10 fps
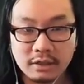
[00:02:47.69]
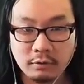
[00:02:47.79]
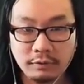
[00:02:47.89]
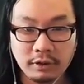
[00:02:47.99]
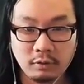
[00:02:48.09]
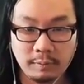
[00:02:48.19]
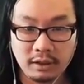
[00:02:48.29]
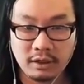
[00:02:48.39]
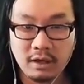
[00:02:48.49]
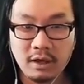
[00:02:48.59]
Hopefully, there will
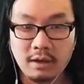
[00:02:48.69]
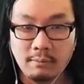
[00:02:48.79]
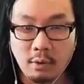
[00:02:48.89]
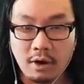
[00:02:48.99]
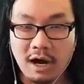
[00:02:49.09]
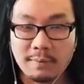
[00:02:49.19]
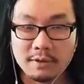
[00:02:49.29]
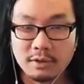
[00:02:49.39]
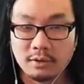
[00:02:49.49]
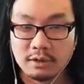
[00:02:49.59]
be more
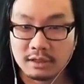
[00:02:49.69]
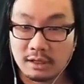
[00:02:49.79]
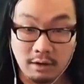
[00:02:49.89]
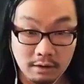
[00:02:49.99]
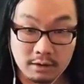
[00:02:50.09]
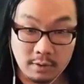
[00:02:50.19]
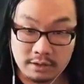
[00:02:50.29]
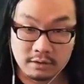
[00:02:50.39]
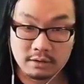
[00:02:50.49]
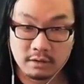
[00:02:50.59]
opportunities that aren't
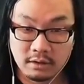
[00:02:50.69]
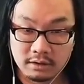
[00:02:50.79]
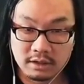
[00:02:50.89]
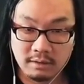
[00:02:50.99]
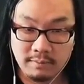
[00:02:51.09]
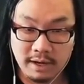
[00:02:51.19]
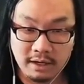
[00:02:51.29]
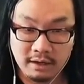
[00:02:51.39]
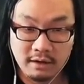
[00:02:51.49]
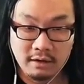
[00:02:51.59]
quite hard to come by